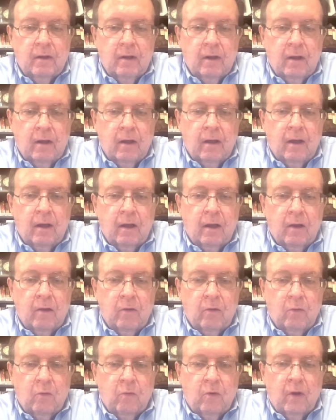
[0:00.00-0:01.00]
Uh,
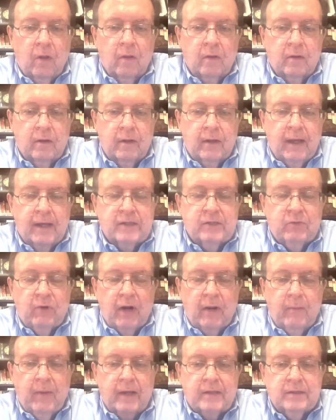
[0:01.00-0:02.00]
well, yes, what
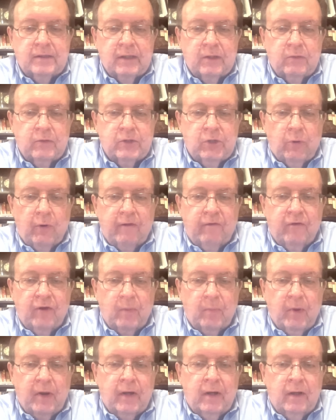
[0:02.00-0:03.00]
Hamas did was
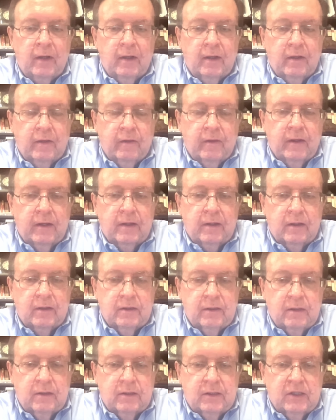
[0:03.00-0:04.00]
horrific, but the
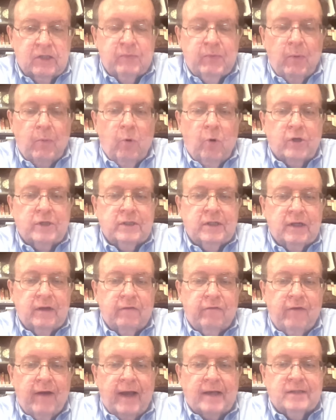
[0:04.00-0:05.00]
disproportionate
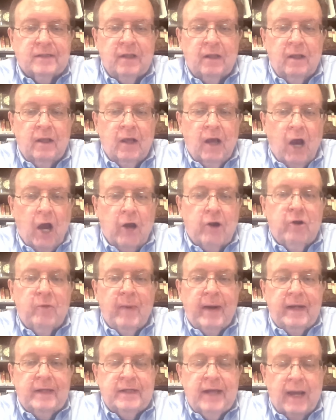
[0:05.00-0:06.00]
effects, hundred
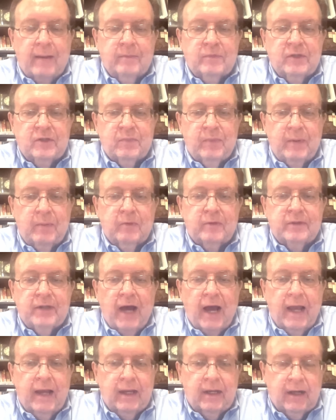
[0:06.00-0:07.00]
many times as people
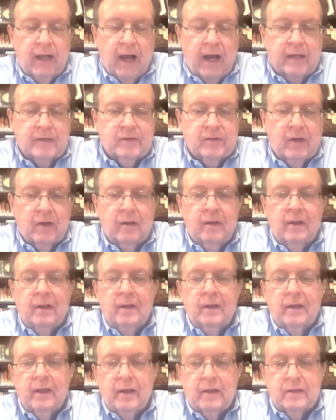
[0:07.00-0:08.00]
dying in Gaza
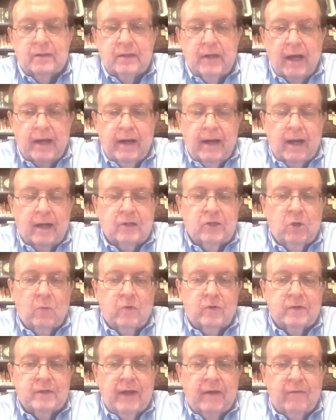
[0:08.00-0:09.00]
has died on
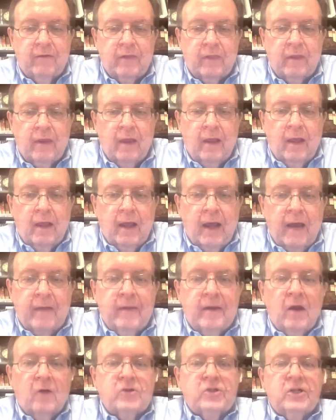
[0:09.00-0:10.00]
October 7th. And
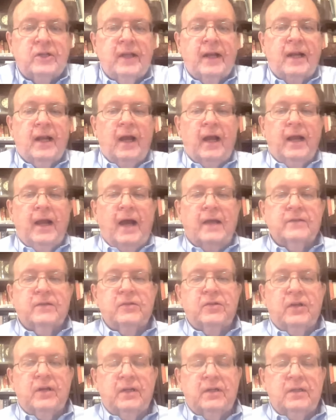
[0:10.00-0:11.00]
the notion that Gaza
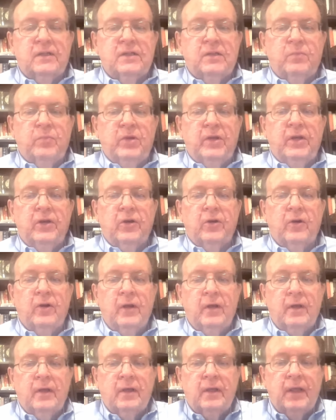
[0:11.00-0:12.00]
is going to disappear,
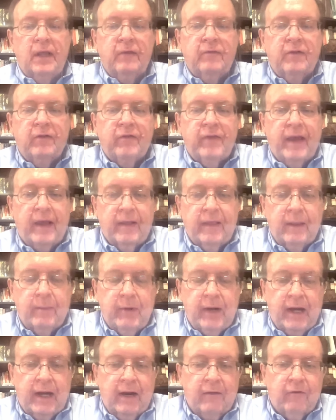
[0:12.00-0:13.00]
even if they
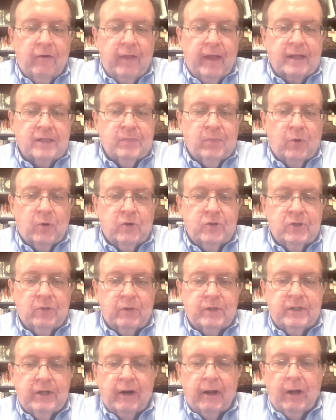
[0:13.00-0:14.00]
eliminate every last person,
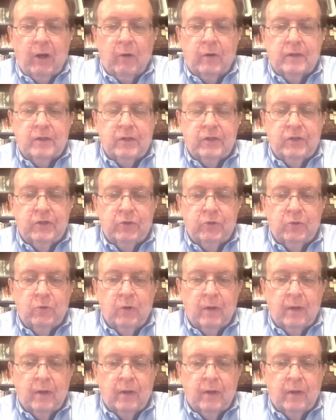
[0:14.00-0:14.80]
which they're not going to do,